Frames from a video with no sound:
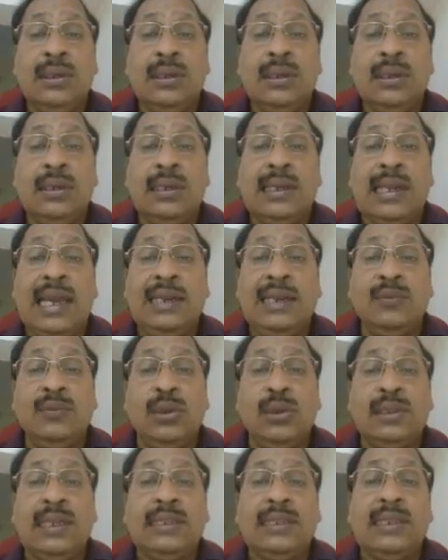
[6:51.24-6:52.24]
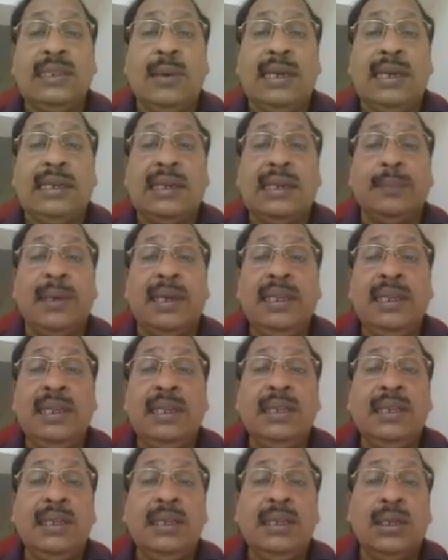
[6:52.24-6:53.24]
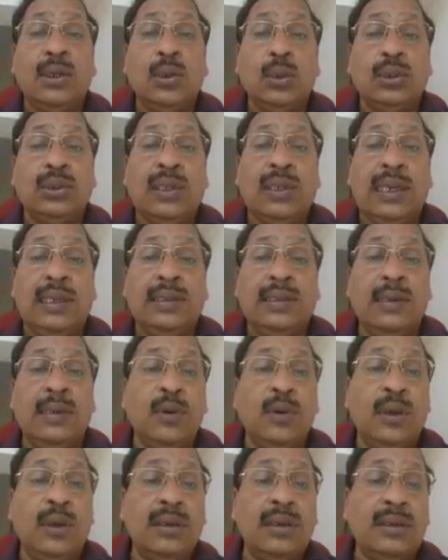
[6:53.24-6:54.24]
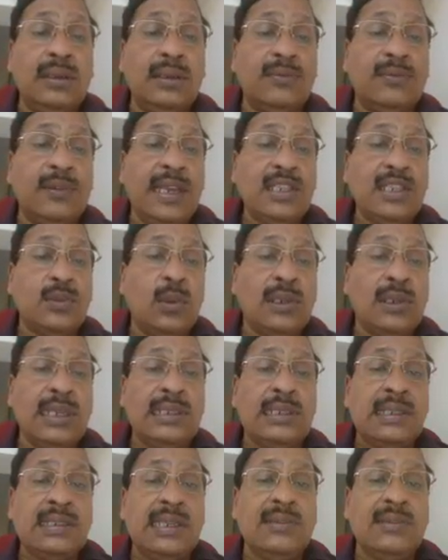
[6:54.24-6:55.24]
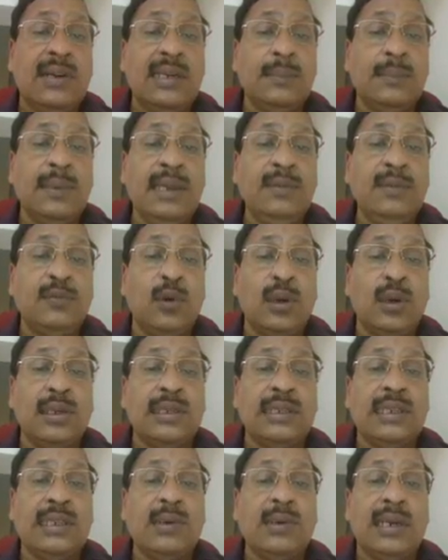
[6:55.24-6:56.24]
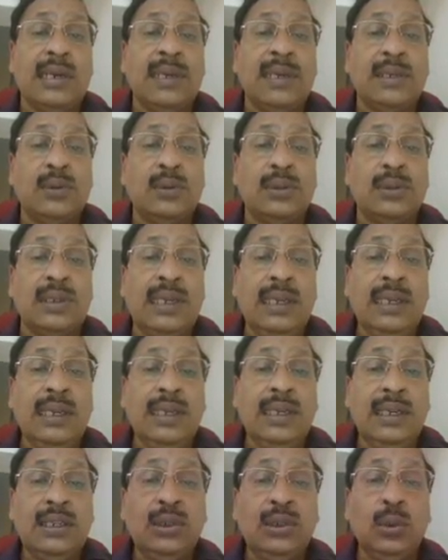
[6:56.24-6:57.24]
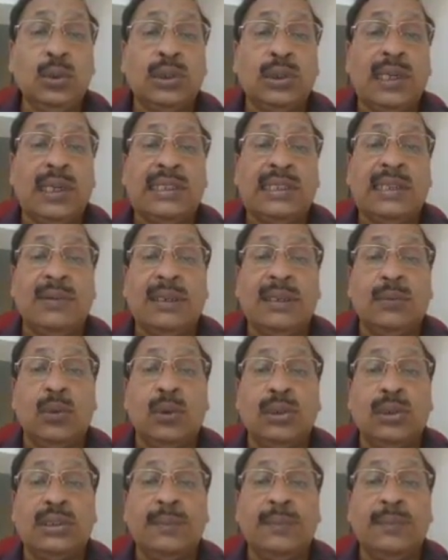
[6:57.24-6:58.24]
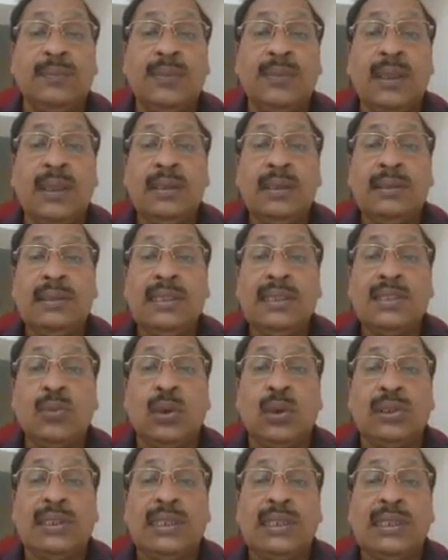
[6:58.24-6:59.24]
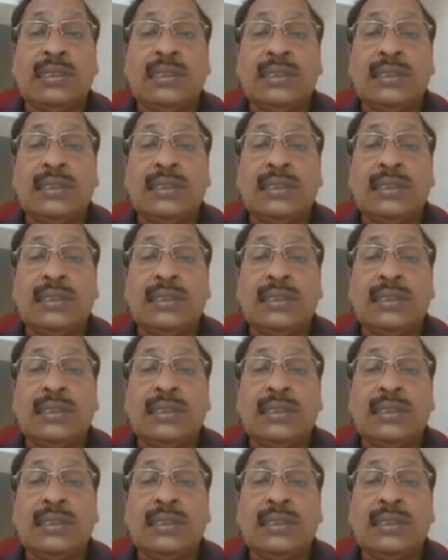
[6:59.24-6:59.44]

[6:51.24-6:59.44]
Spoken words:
line voltage divided by root 3. Therefore, phase voltage is given by 400 divided by root 3, 231 volt. This voltage.